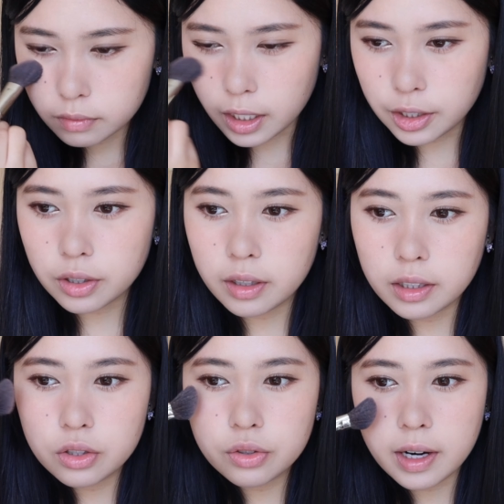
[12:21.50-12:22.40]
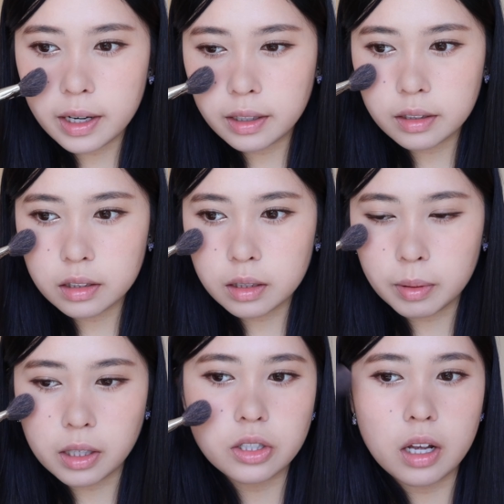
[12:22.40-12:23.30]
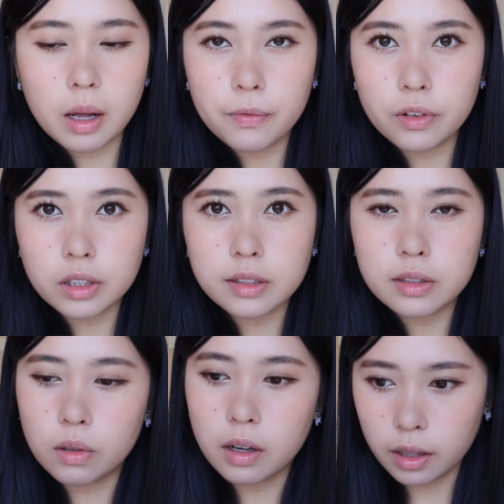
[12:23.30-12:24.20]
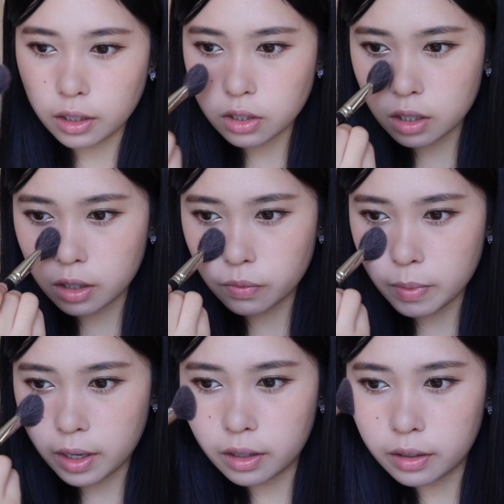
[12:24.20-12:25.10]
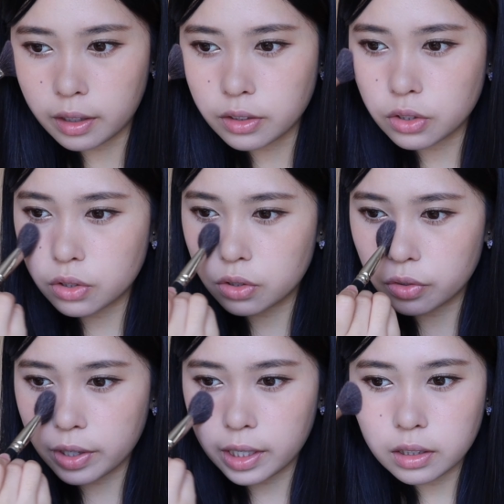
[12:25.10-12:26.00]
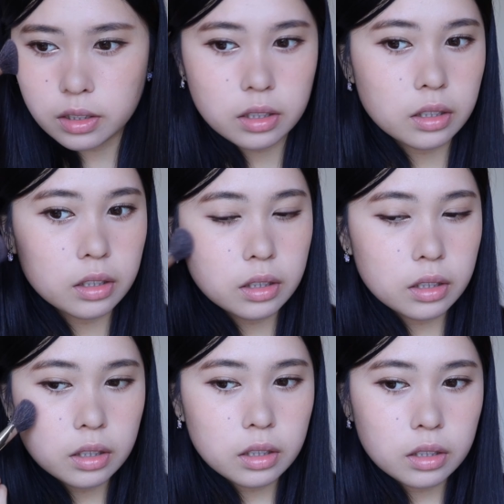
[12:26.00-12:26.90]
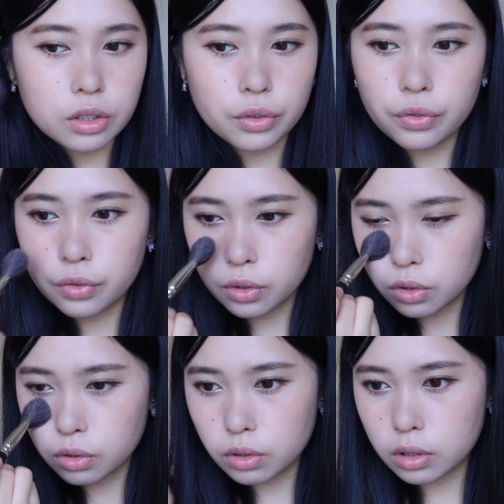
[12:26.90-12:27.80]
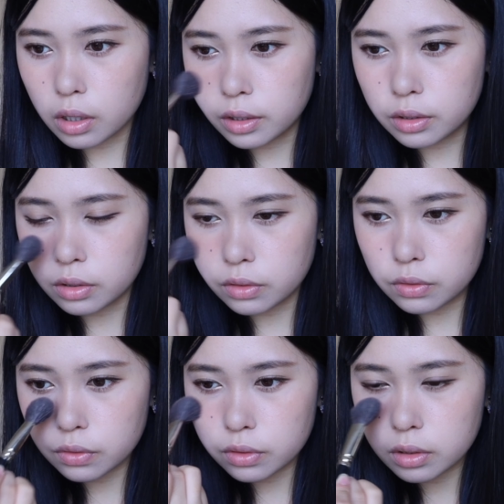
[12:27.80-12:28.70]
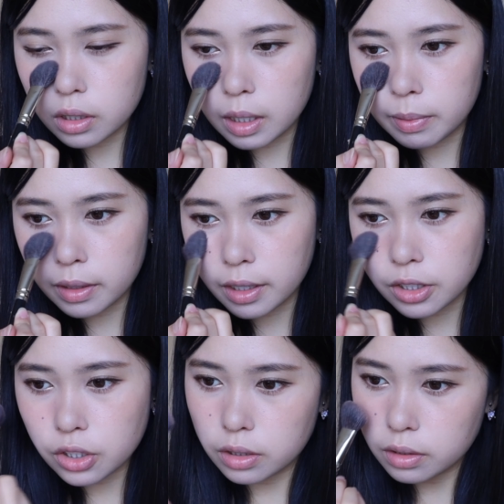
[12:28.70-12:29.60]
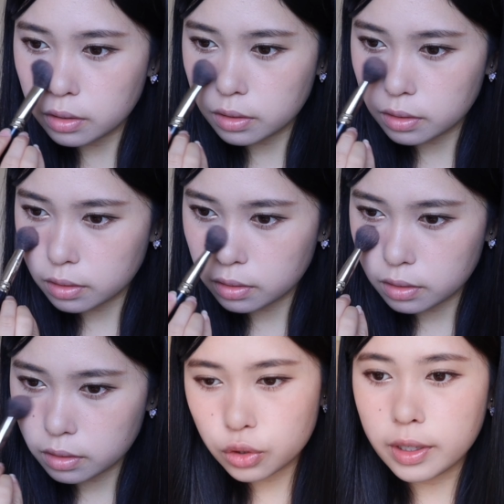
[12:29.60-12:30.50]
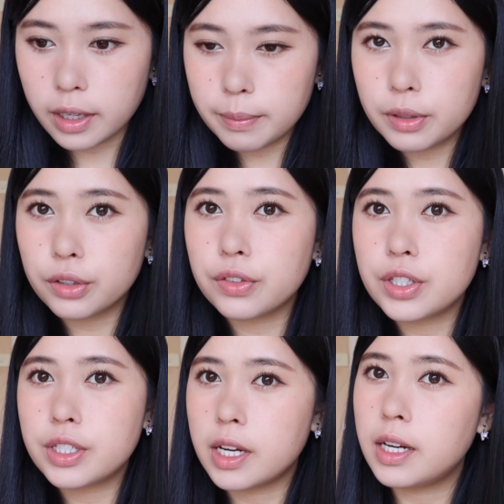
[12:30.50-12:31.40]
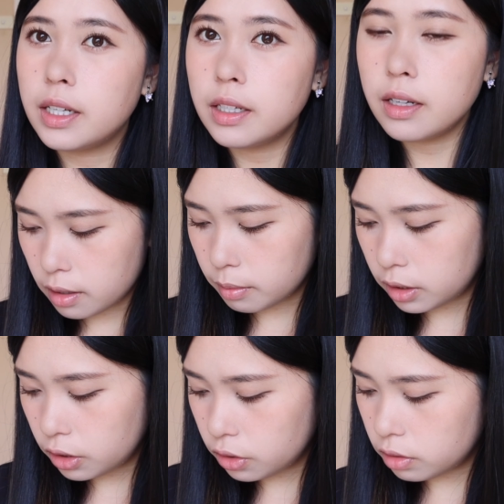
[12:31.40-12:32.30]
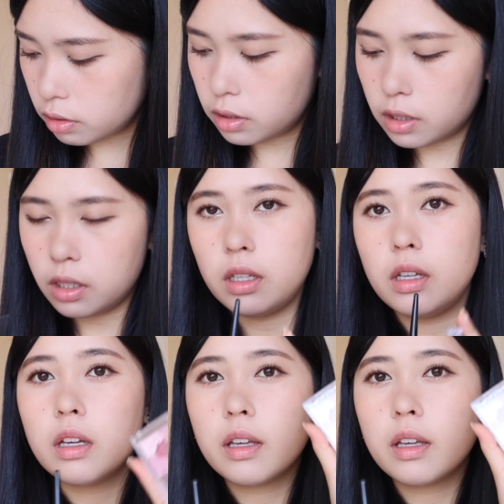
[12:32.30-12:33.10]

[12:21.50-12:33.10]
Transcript: And I don't like to drag the blush up for this look. I like to kind of make it like a straight, diffuse kind of application. To add a bit of sheen, I'm going to use the